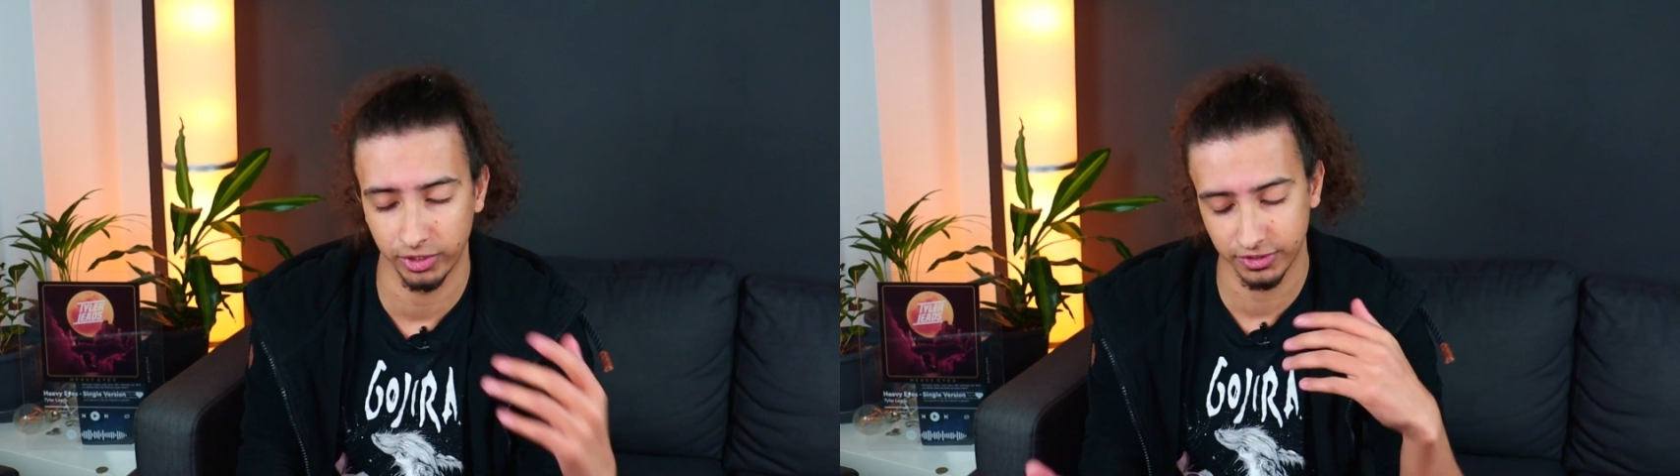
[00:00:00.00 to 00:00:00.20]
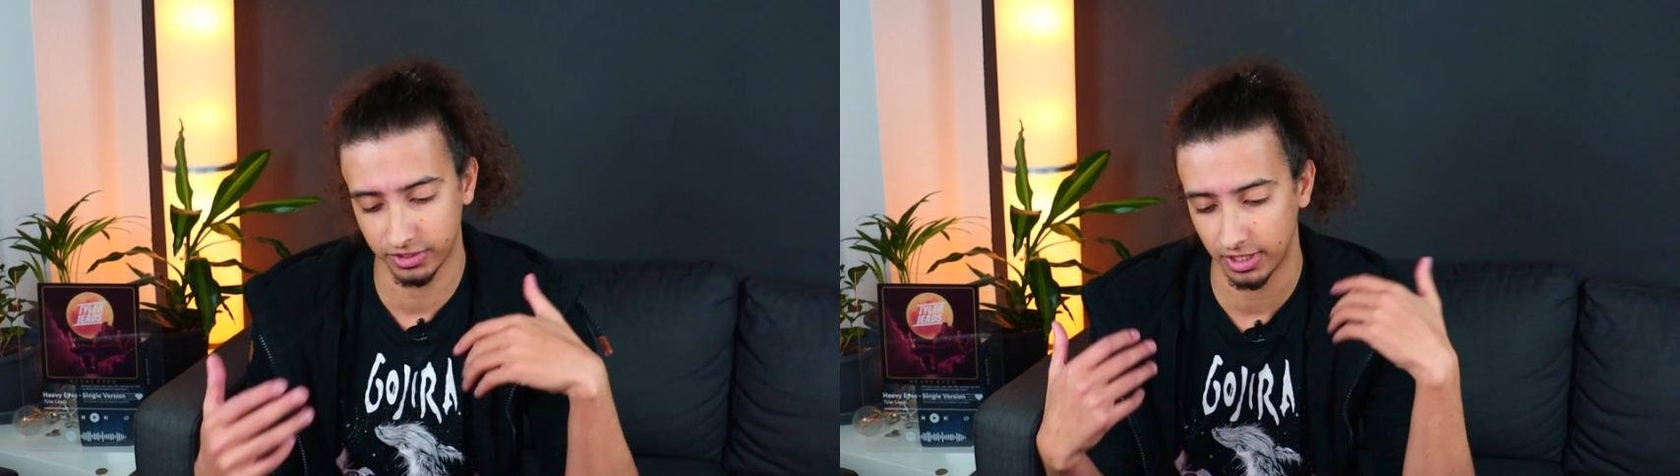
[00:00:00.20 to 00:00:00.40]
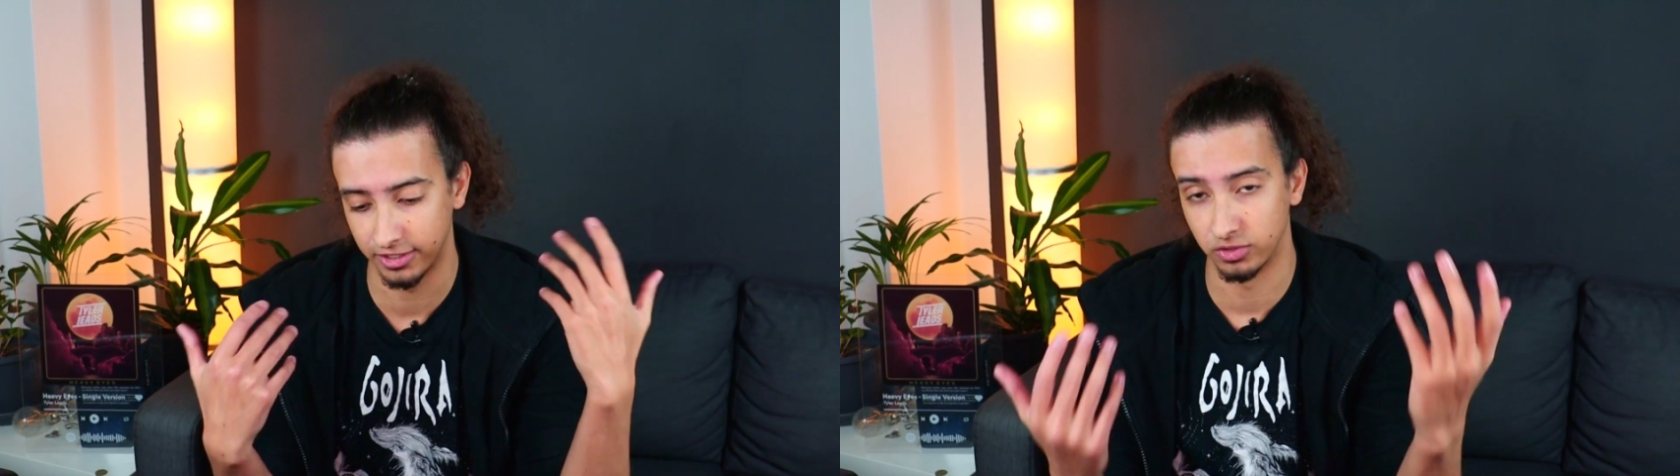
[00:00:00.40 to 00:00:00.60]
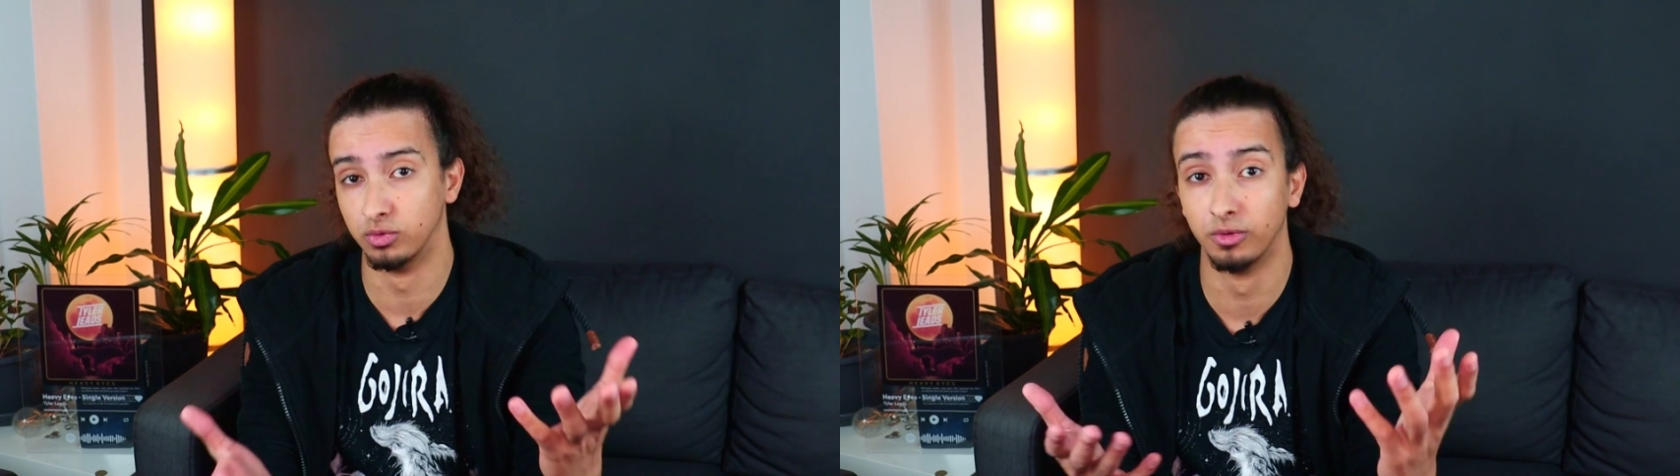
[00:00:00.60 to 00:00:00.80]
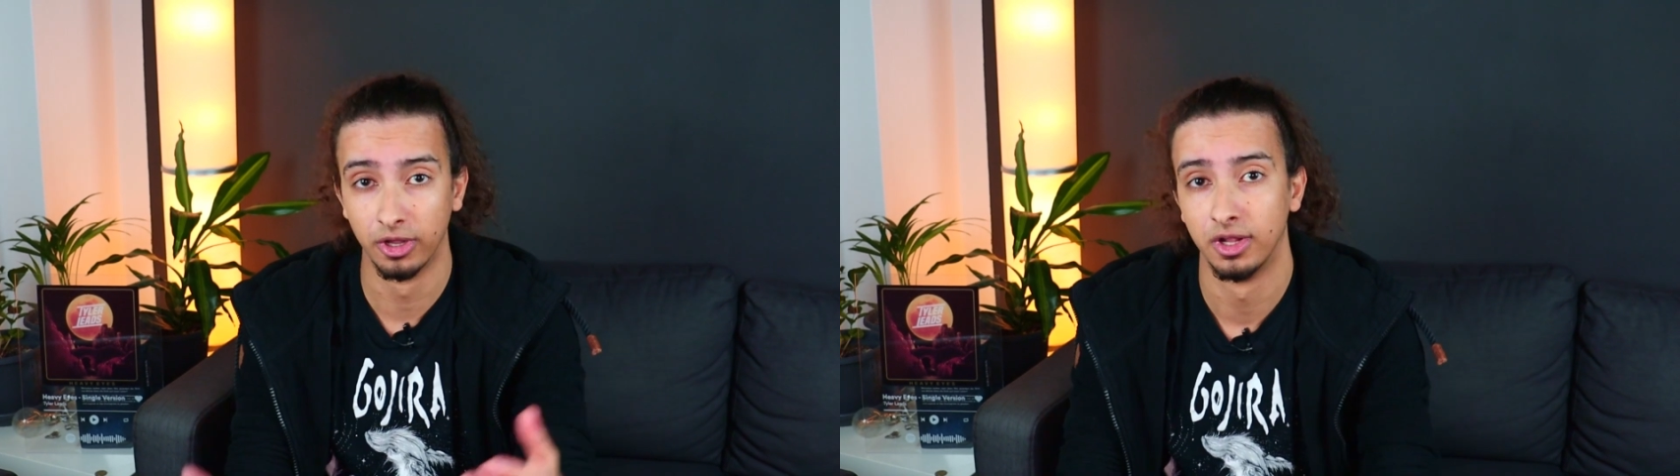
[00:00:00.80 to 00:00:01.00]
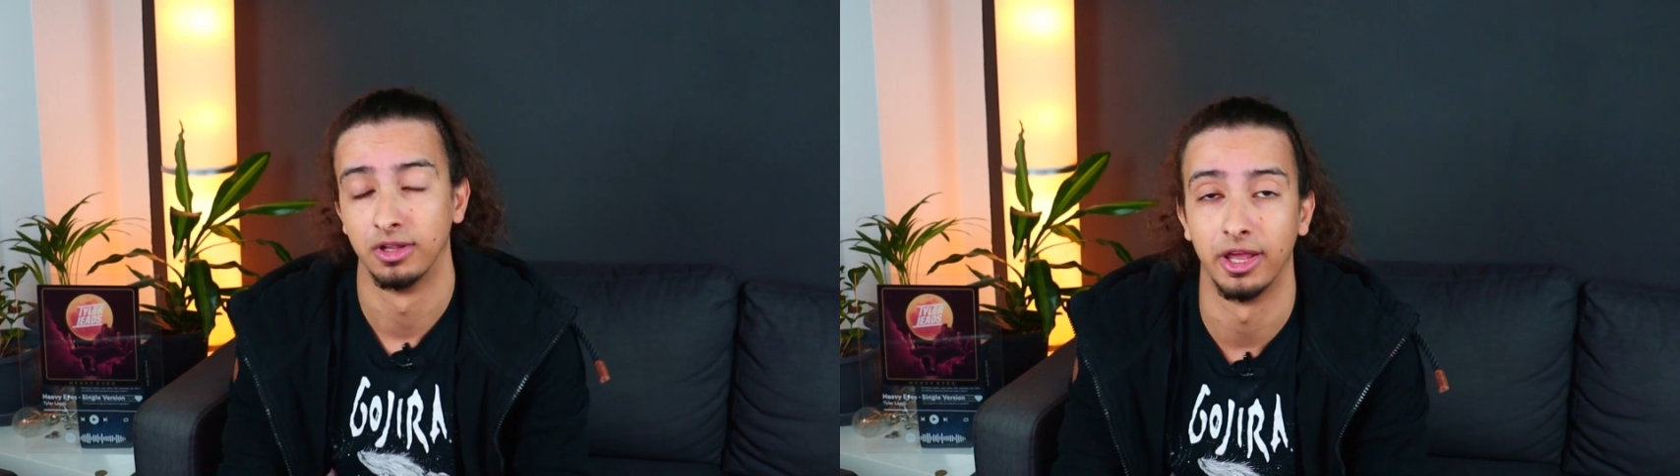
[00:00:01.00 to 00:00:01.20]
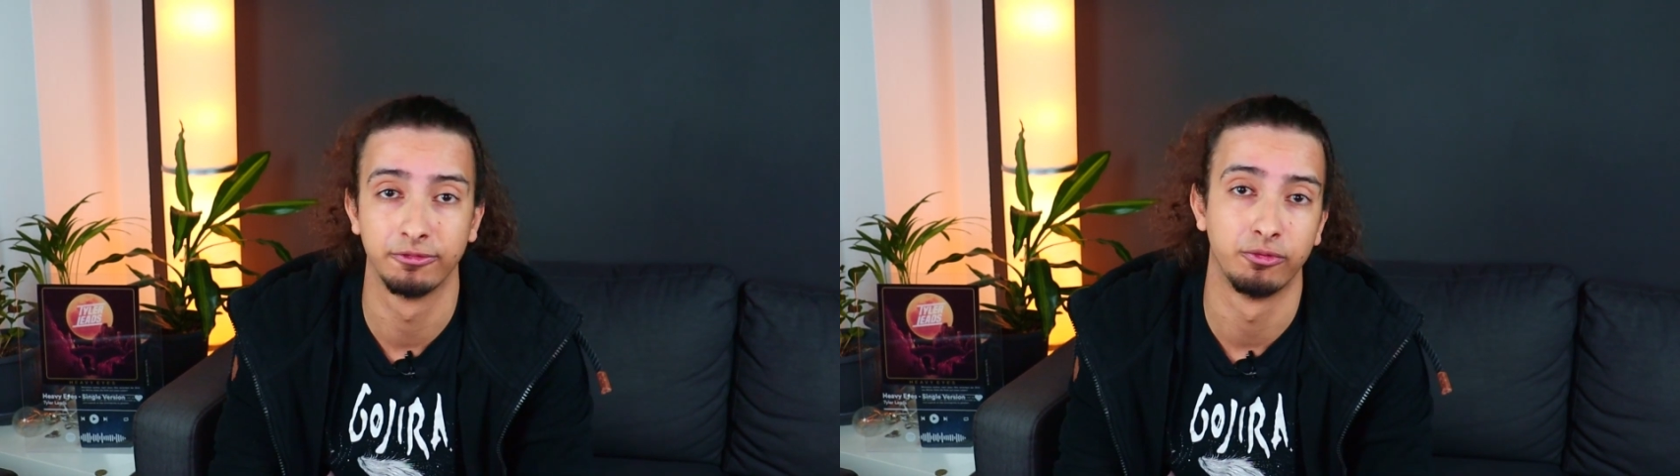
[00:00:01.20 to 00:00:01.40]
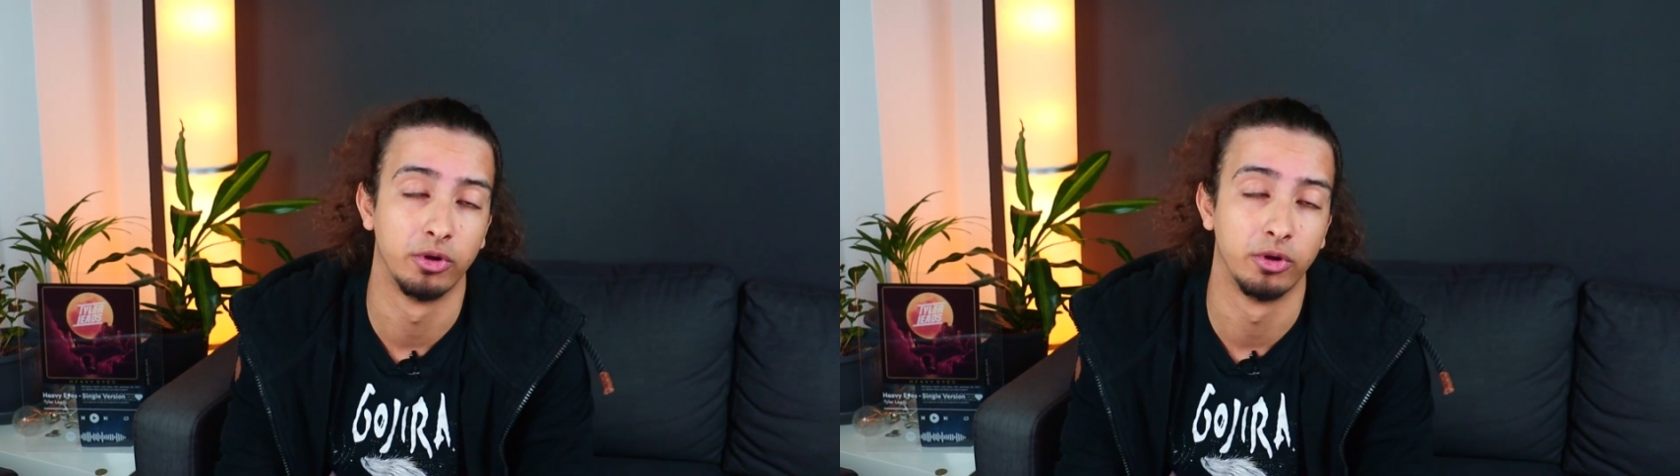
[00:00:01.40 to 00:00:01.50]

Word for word: which I do like